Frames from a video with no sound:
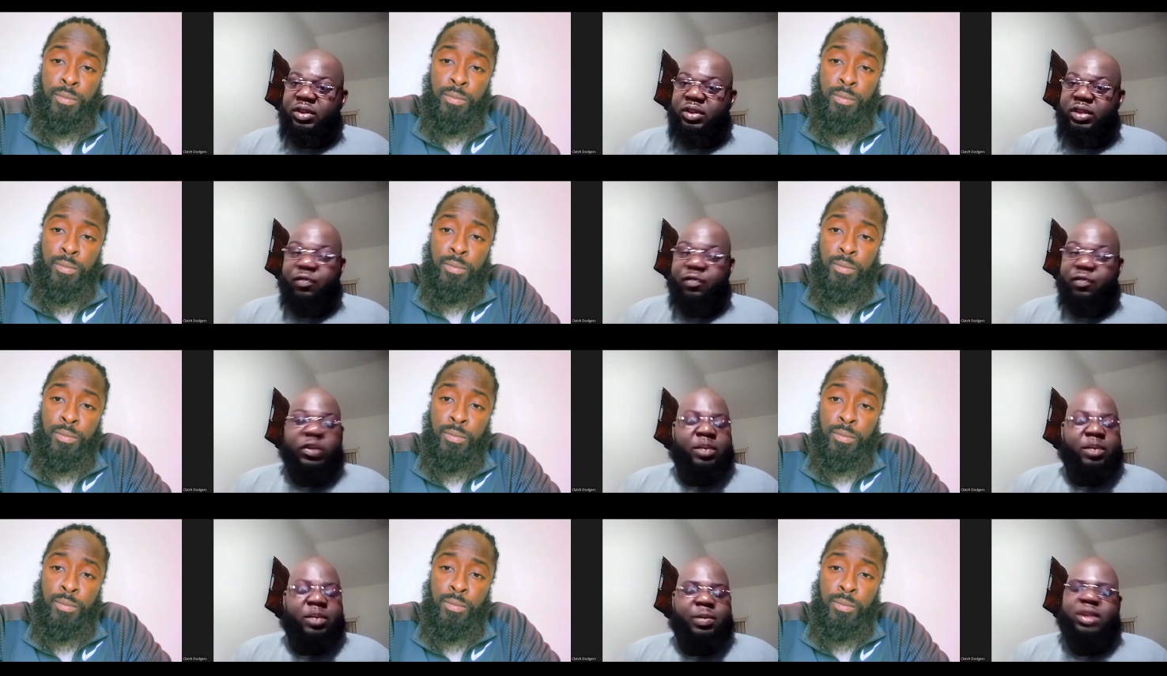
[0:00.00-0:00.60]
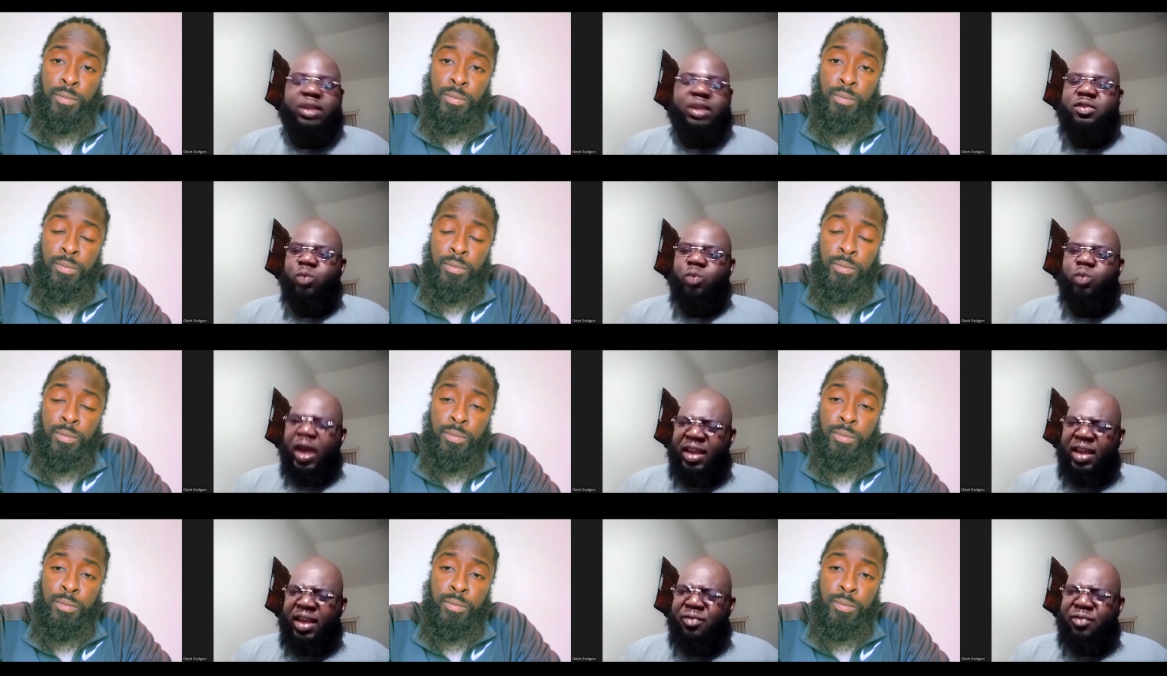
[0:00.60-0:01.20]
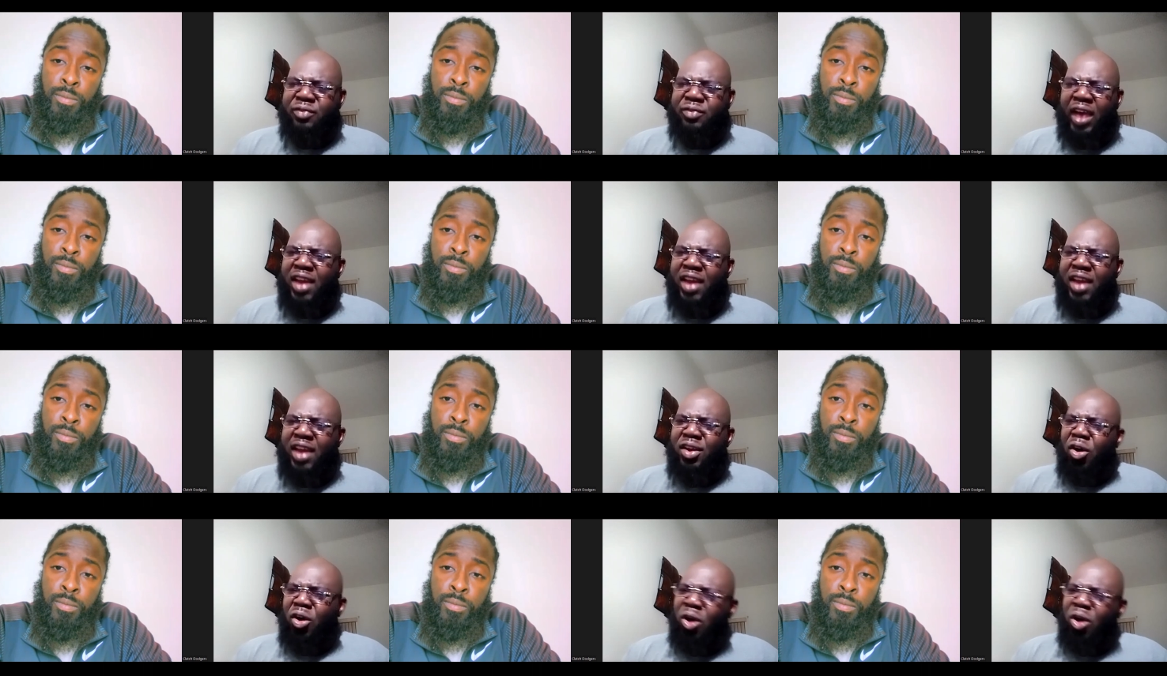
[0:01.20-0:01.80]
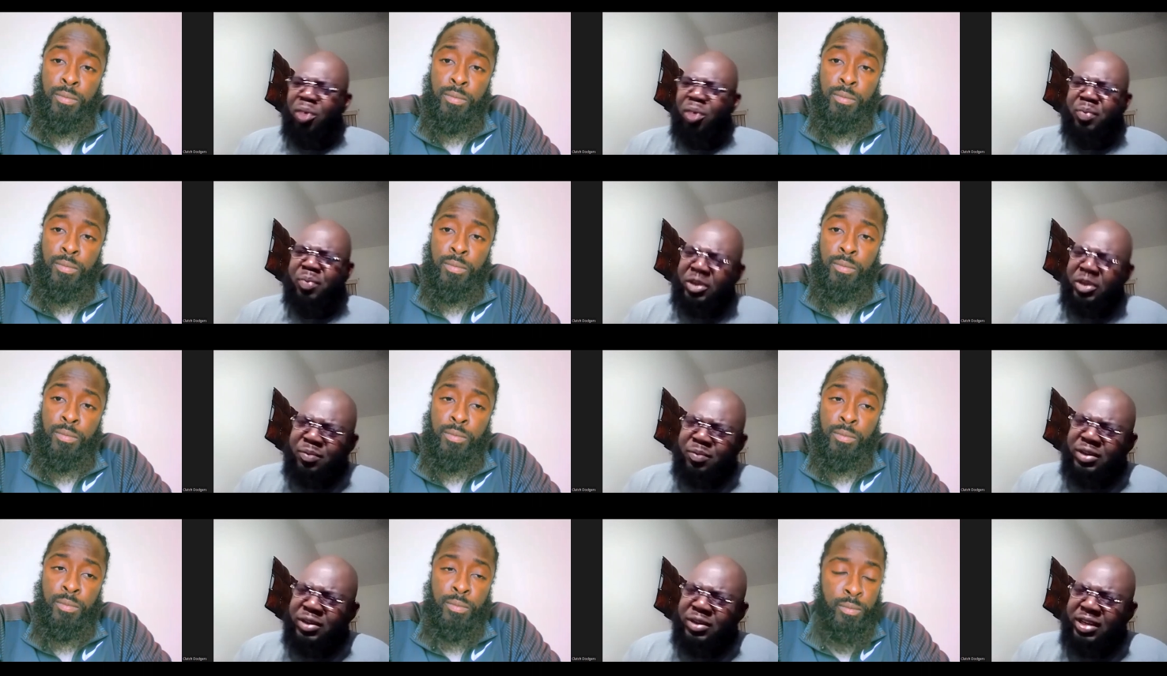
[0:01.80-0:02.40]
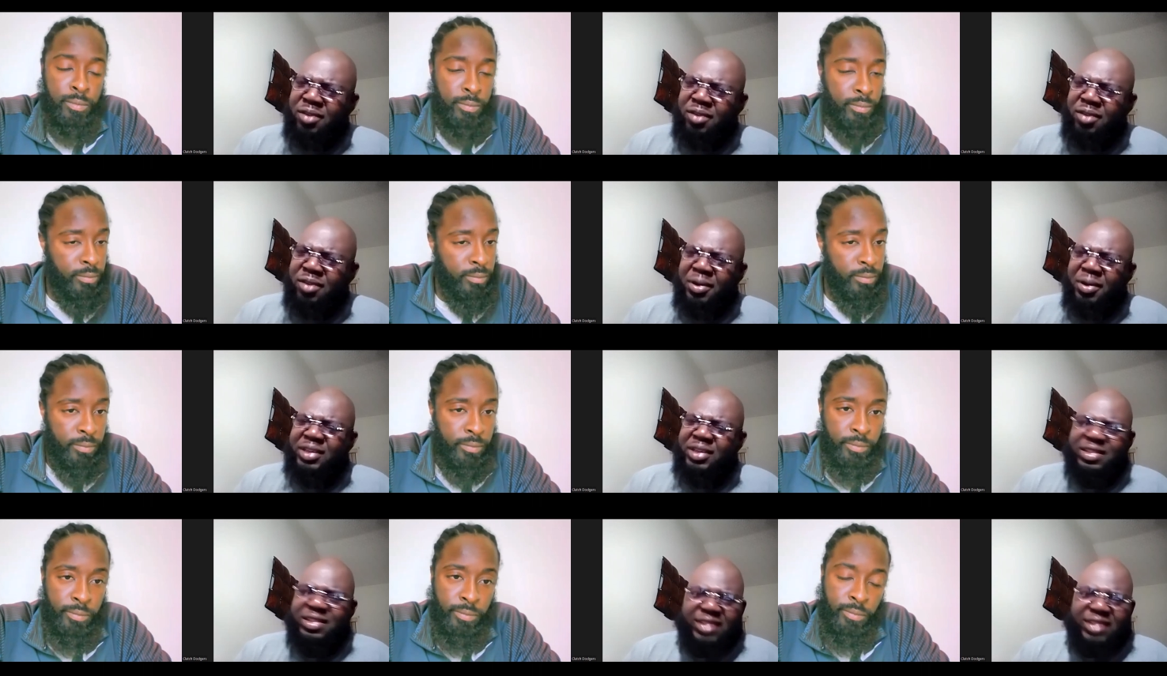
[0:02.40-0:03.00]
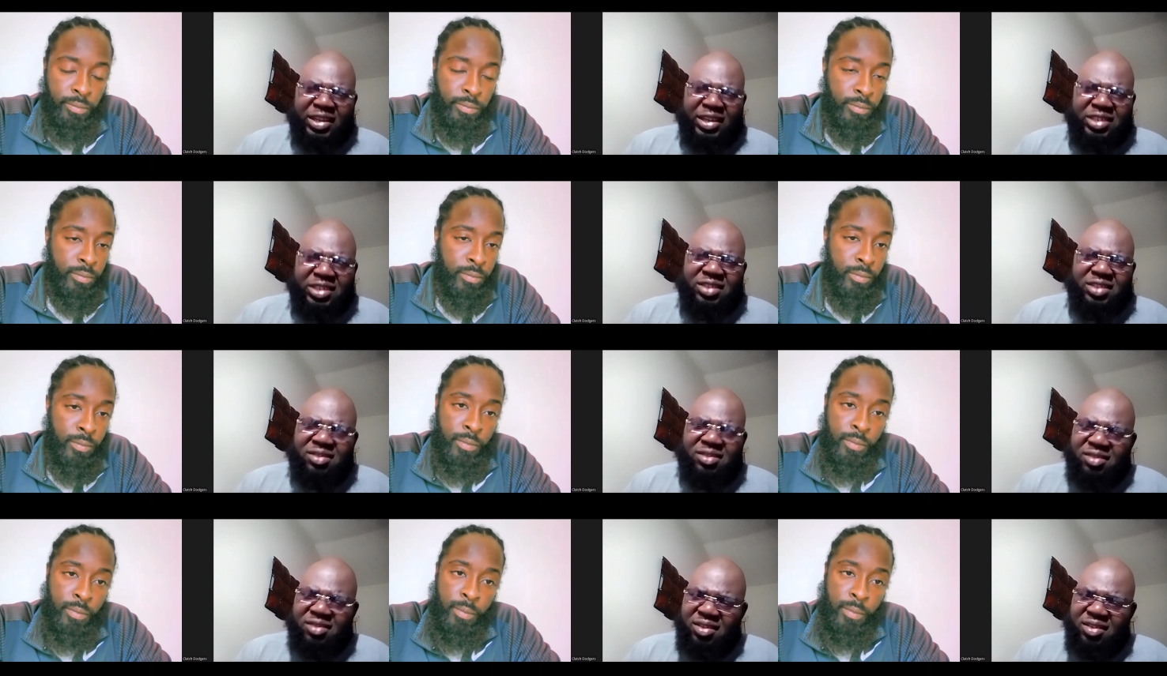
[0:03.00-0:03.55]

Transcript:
Speaker 1: the VP's wife, out of all people in the organization?